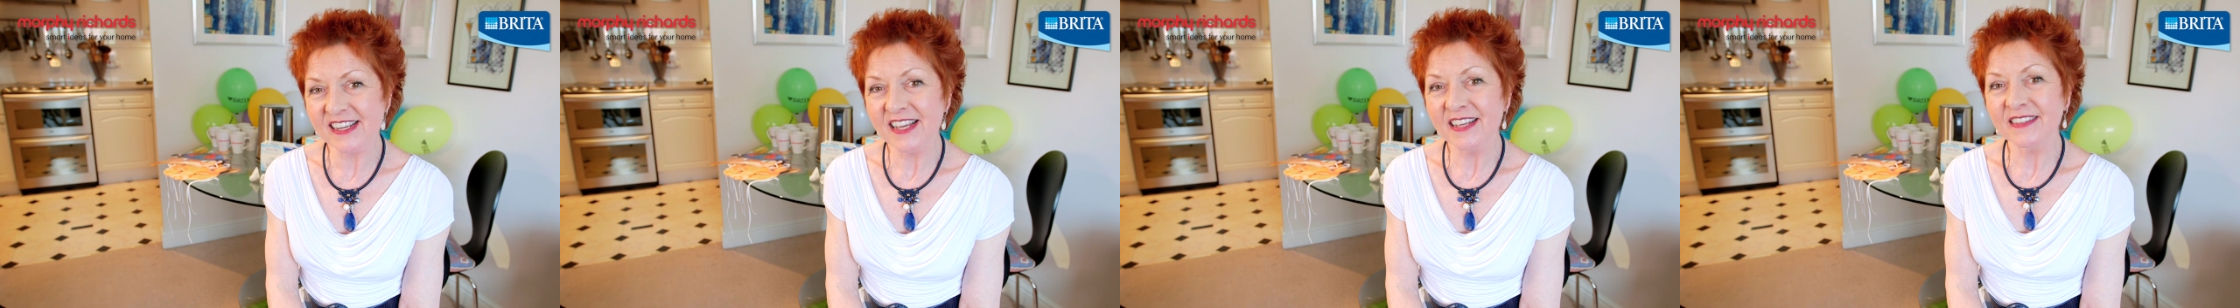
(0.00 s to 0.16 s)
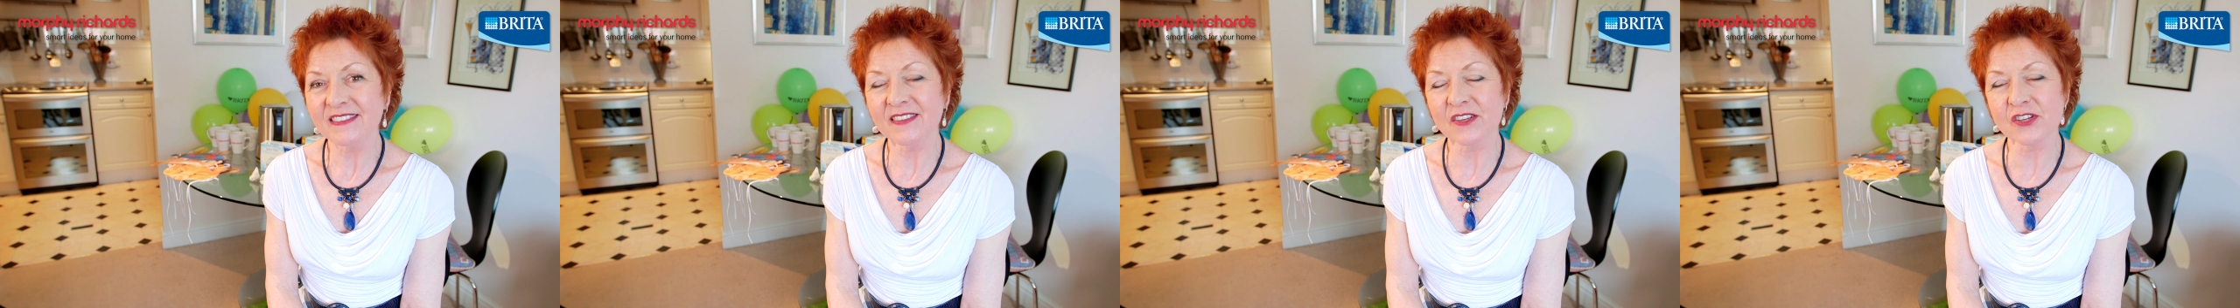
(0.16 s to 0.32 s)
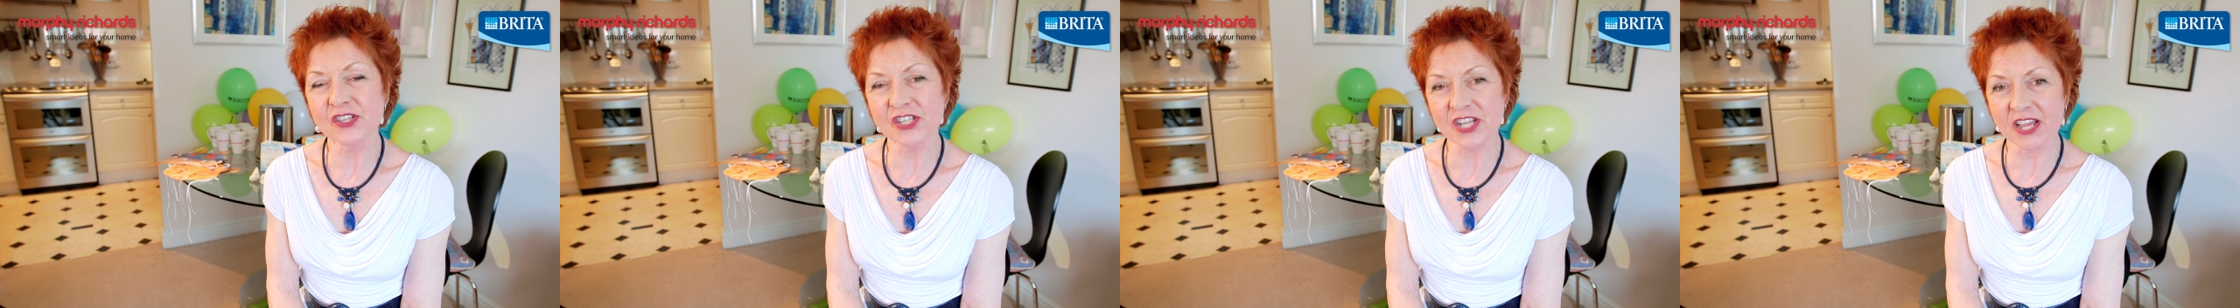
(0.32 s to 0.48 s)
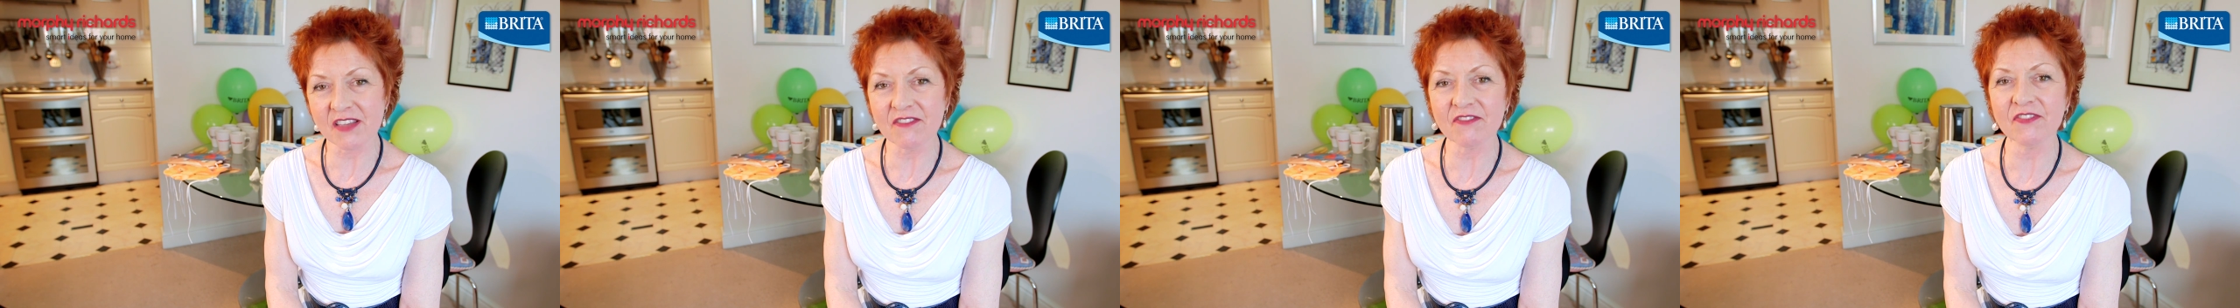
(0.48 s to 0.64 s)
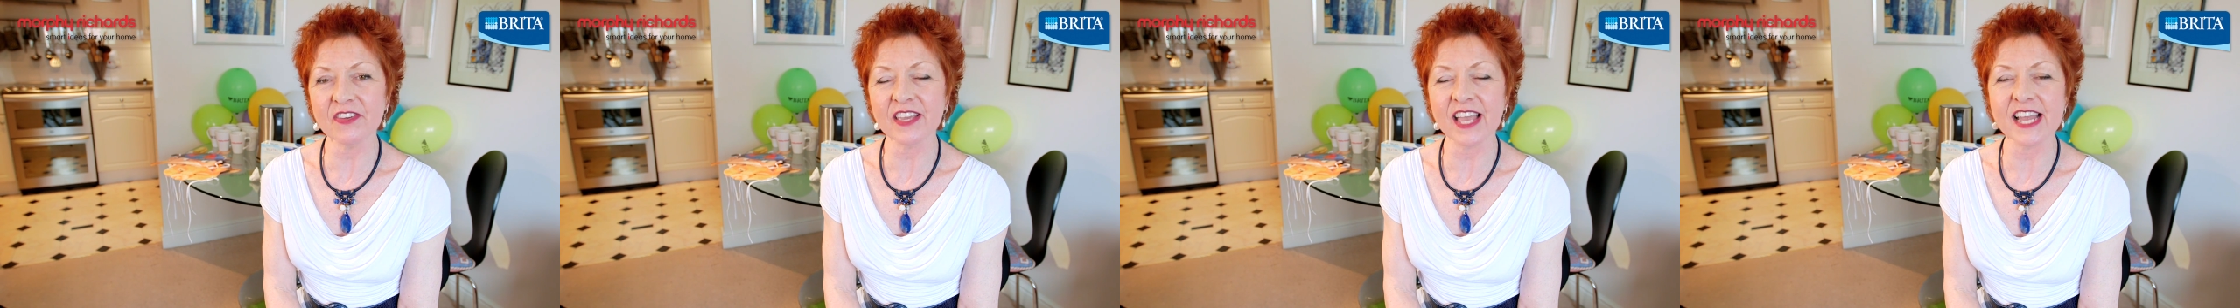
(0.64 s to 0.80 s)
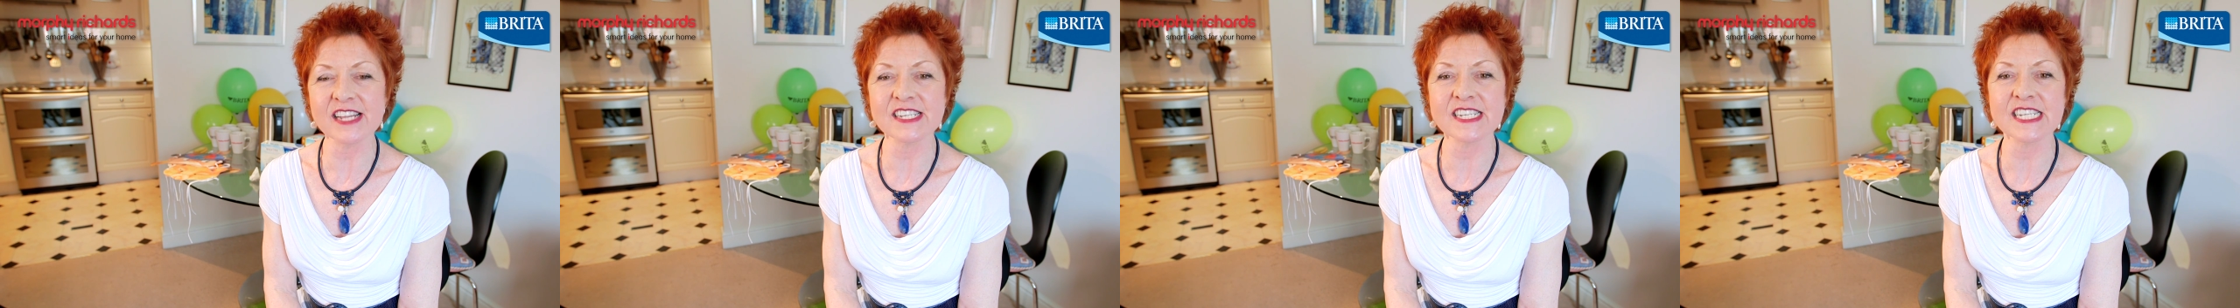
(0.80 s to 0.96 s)
so don't
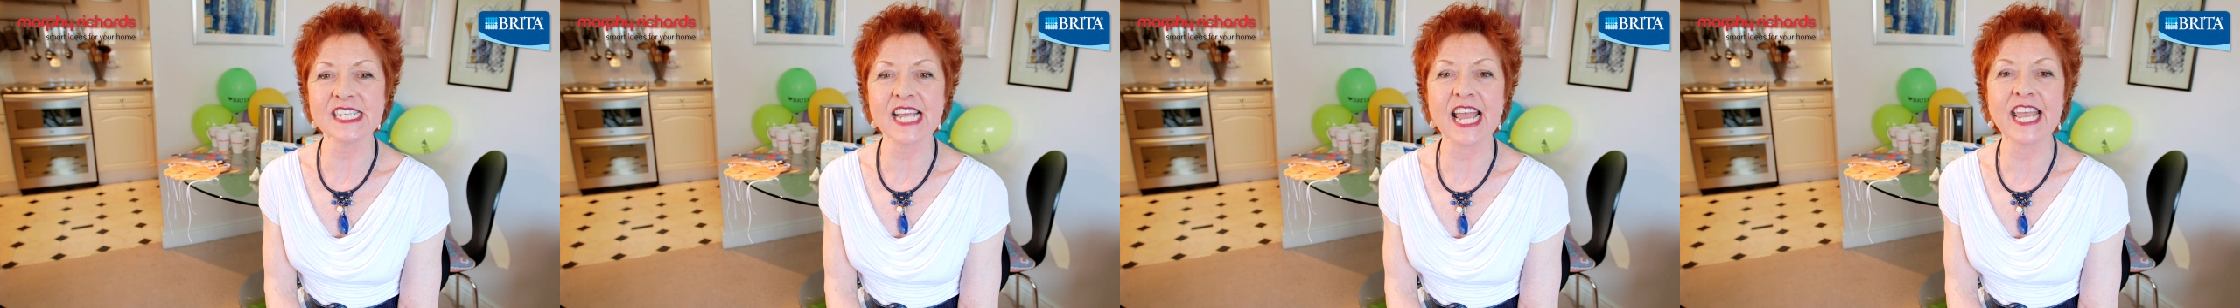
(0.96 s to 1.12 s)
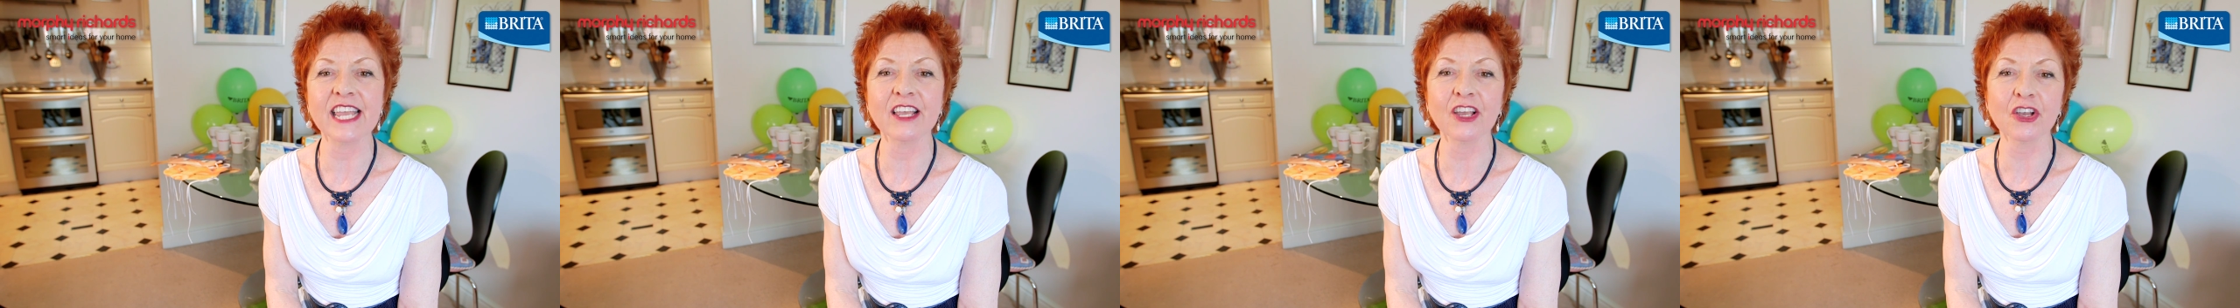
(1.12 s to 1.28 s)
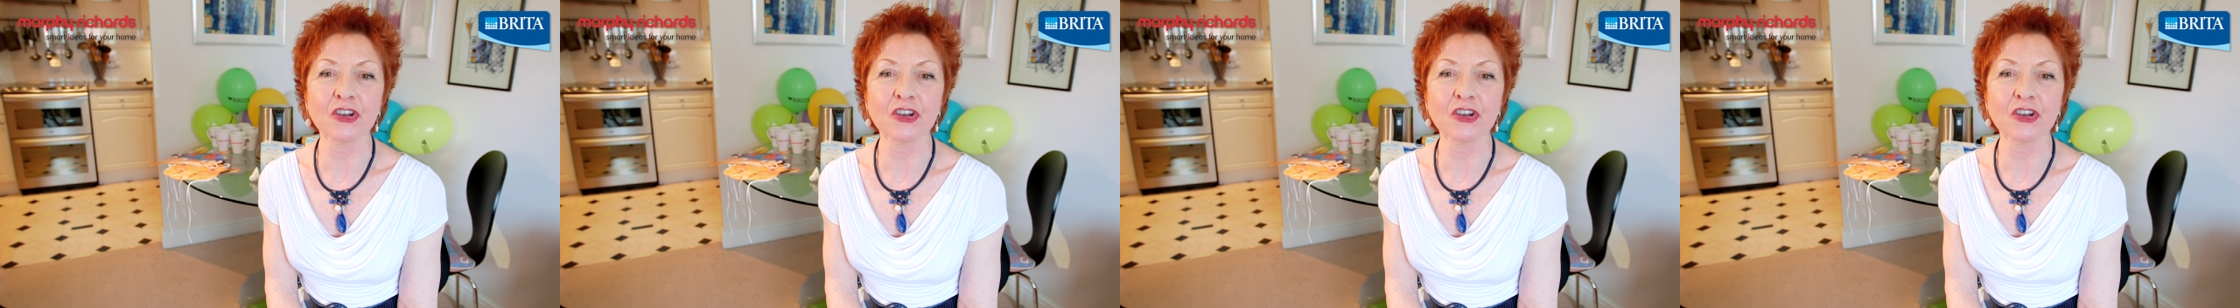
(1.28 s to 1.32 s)
forget to take